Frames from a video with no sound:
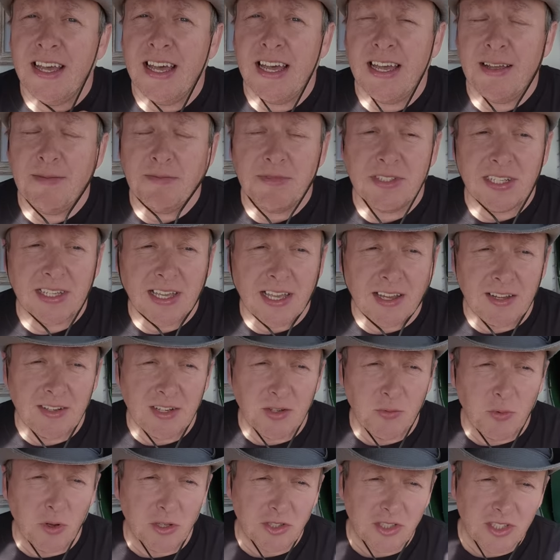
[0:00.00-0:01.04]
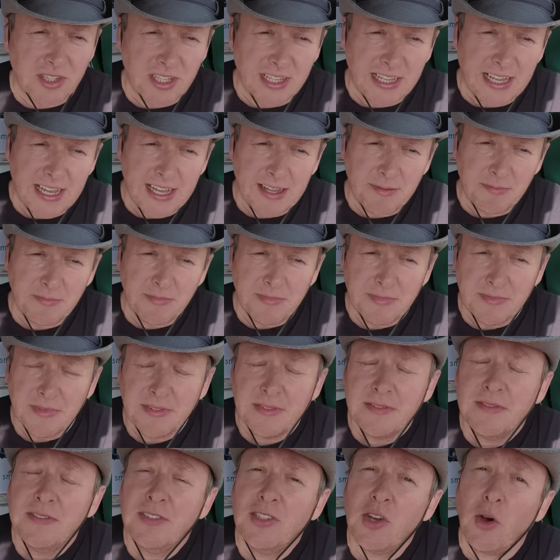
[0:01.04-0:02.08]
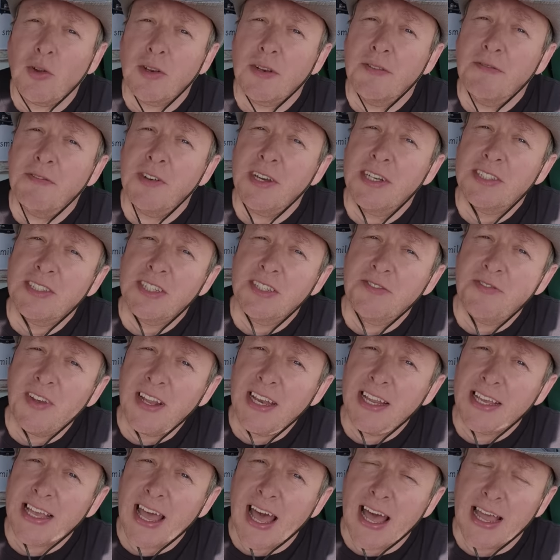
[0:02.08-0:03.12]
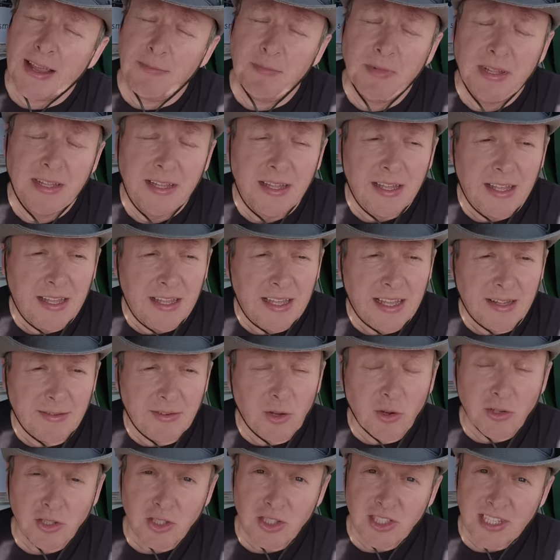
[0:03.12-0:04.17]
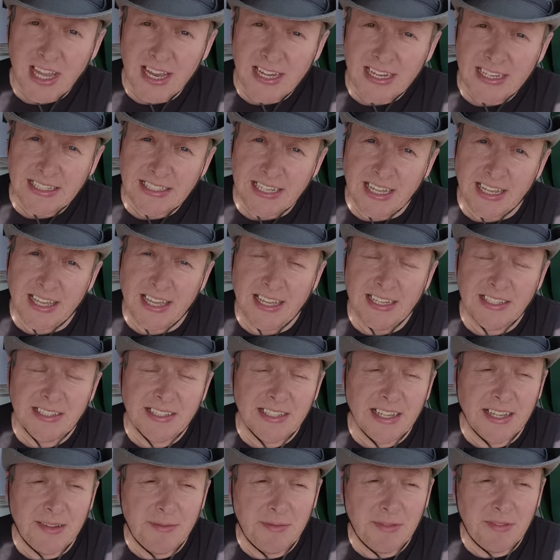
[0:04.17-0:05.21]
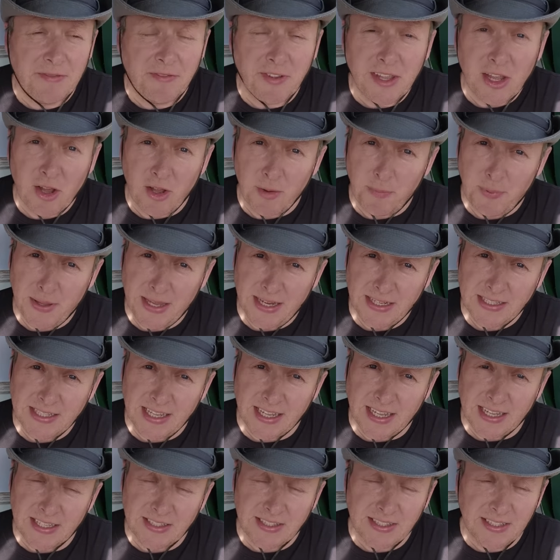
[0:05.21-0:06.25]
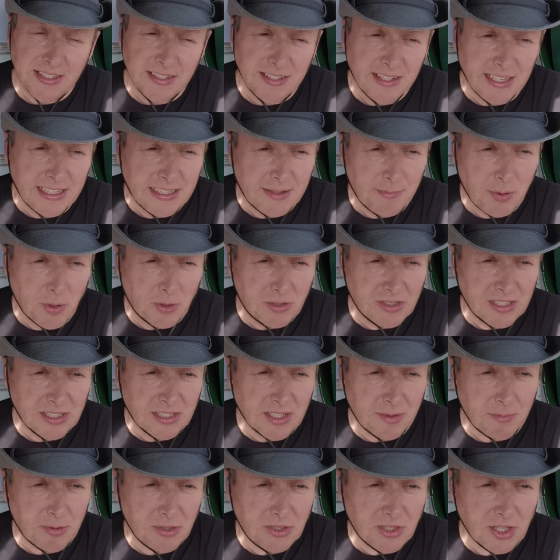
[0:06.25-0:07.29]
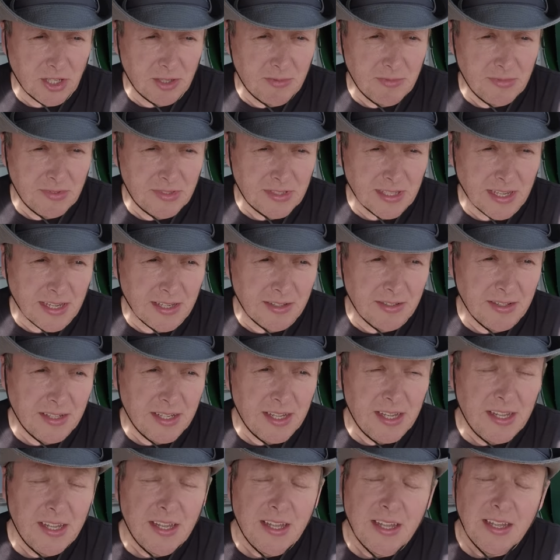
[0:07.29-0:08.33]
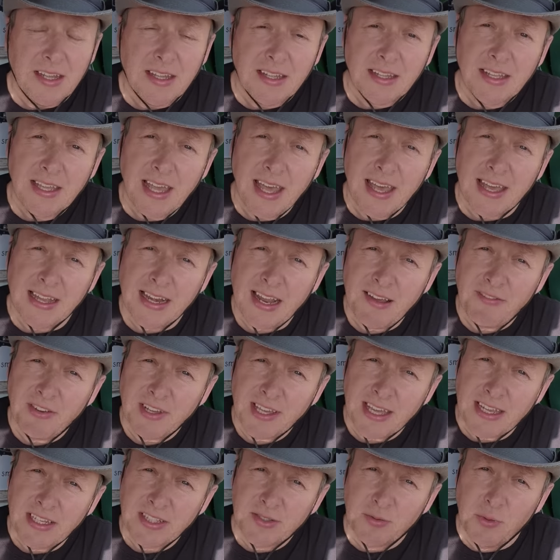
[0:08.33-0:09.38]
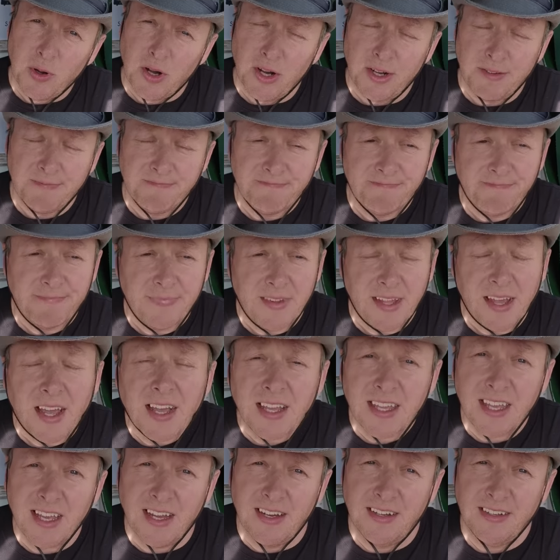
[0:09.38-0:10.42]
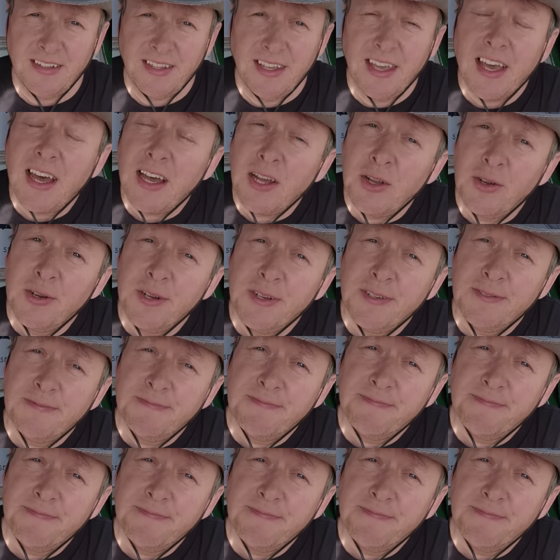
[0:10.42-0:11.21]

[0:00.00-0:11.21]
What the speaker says: to go to watch the Tottenham versus Villa game. And not just any tickets, VIP tickets in the boxes, I presume. So, yeah, and have a guess what? I can't go.